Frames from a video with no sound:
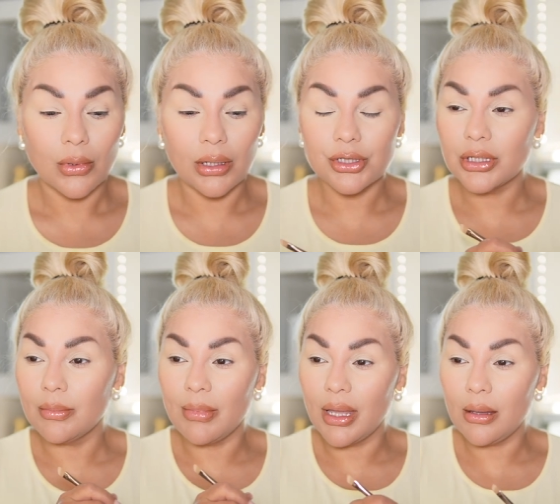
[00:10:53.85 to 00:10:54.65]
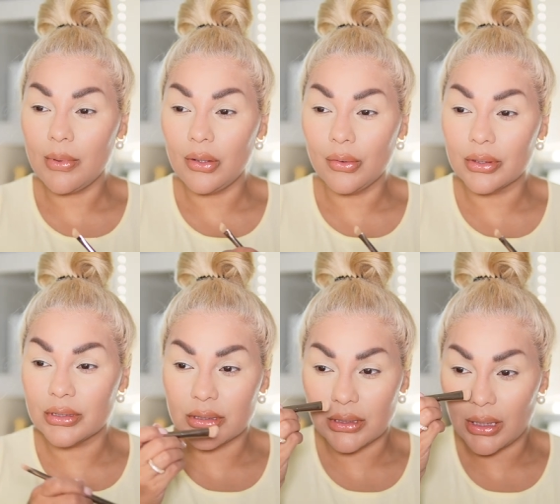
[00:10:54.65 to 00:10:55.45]
Actually, maybe you can
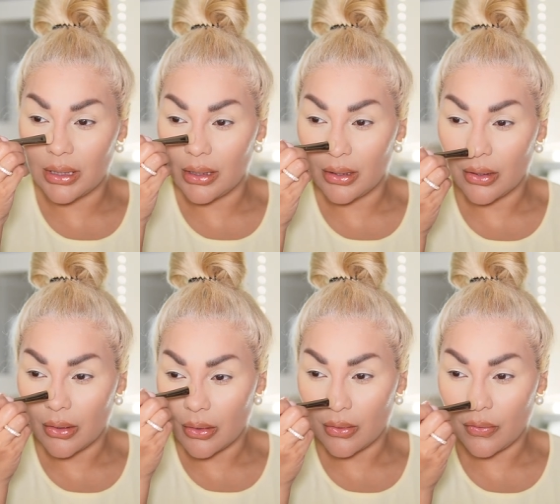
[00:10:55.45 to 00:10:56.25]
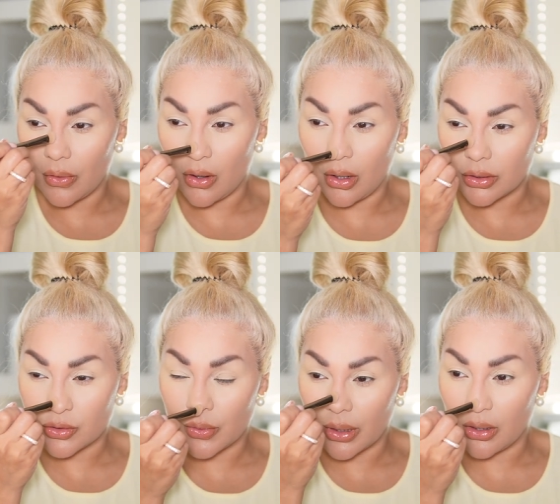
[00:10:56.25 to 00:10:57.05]
see the
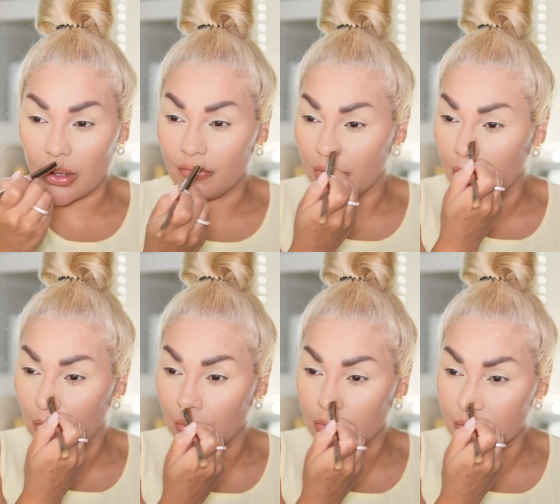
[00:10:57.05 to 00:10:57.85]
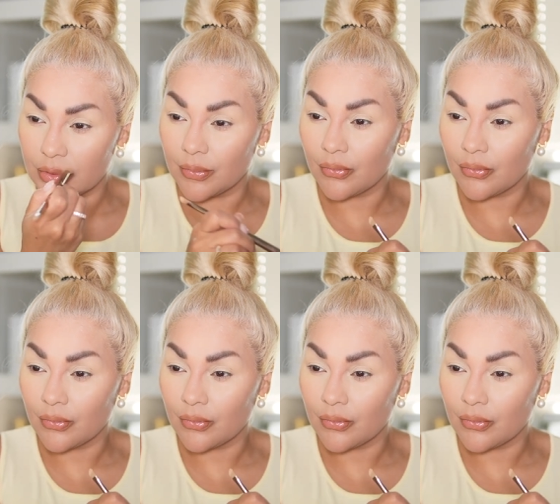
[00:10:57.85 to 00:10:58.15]
contouring of the nose.